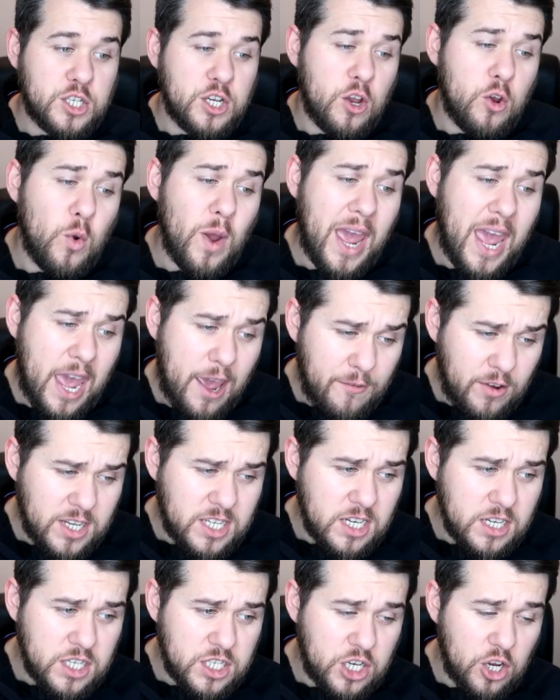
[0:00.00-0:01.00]
2,
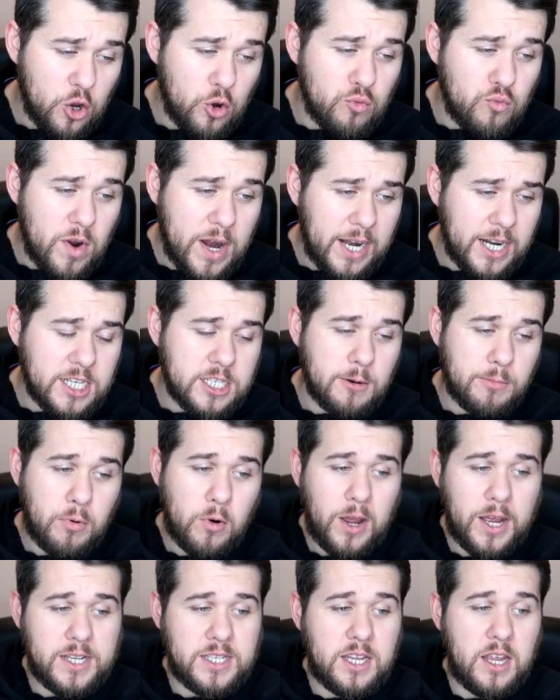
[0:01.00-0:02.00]
Everton 2. Really
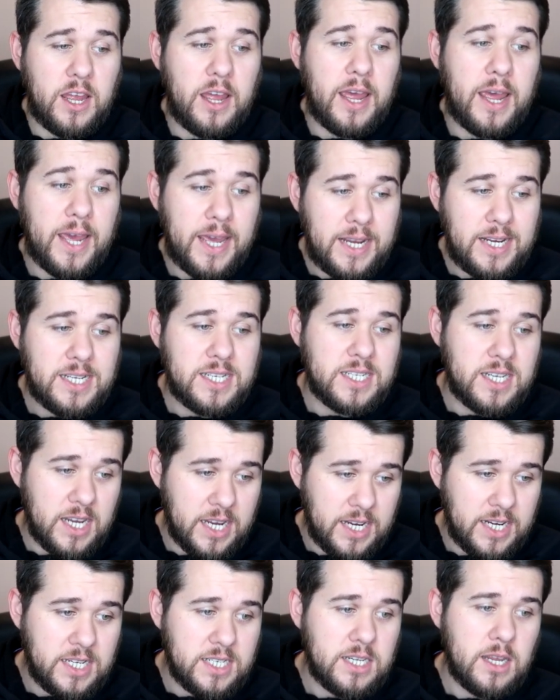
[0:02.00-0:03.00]
surprised that he
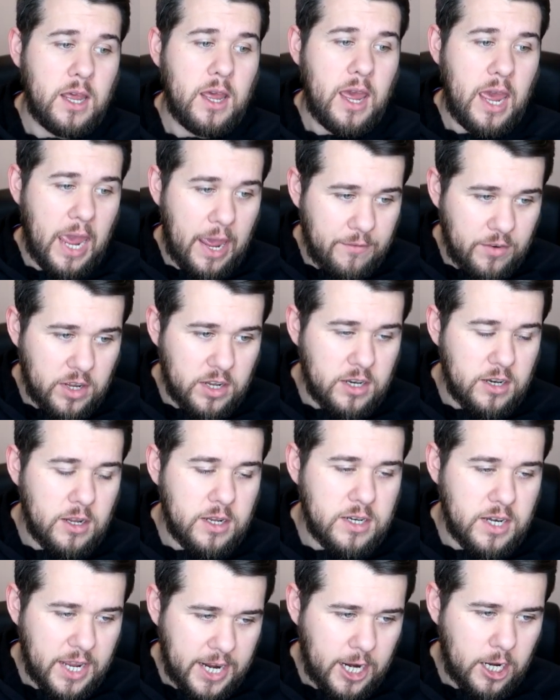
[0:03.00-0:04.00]
sees
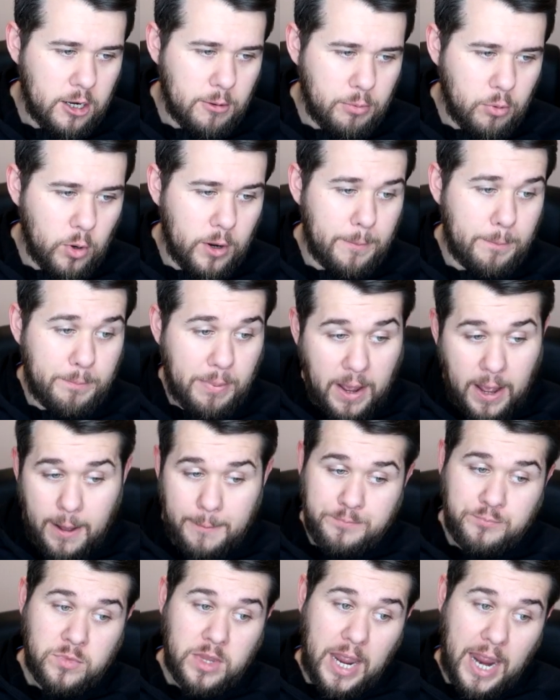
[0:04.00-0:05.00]
Everton nicking a point.
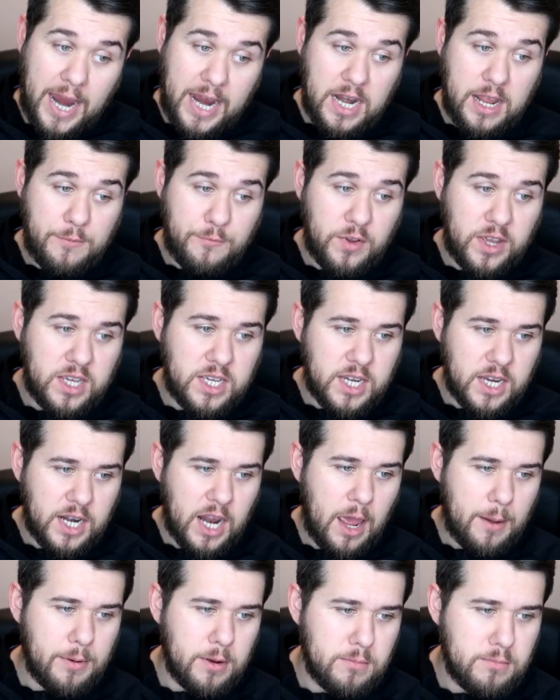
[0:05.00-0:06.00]
But anything can
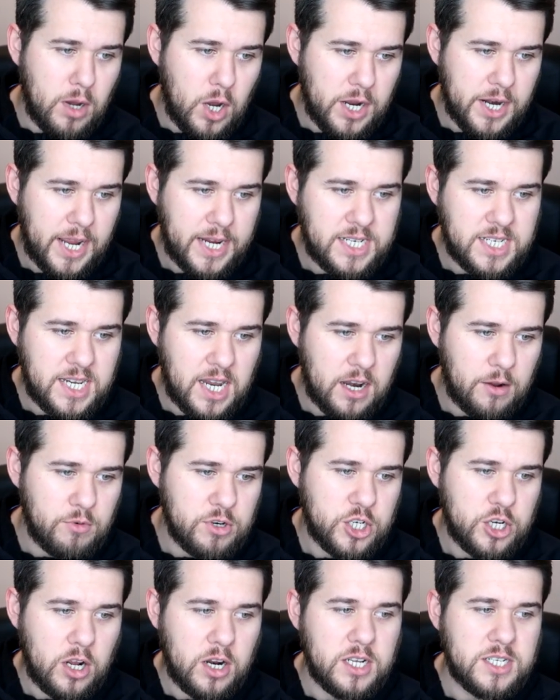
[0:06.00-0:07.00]
happen. Mane, Salah,
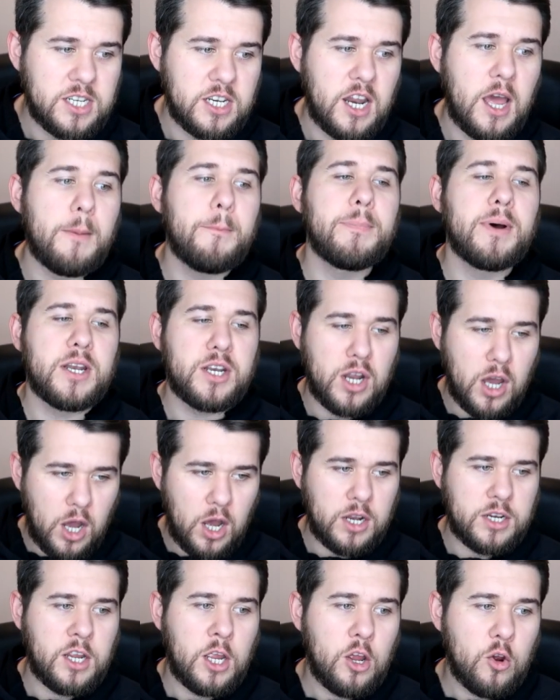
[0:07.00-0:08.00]
Richarlison and
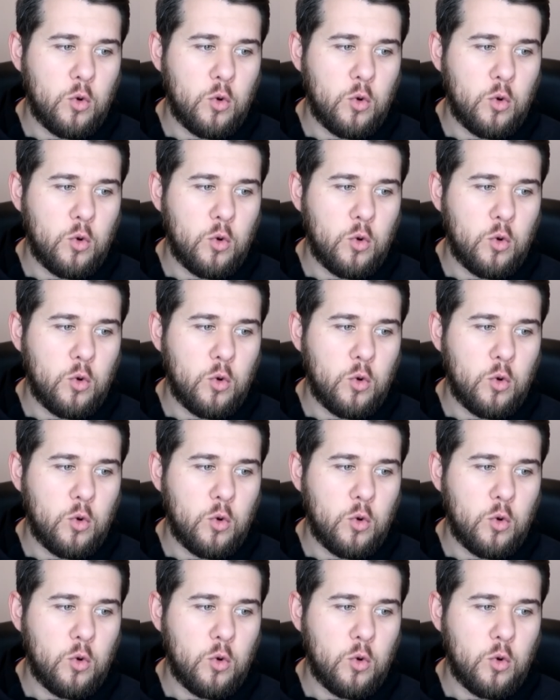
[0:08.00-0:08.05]
Bernard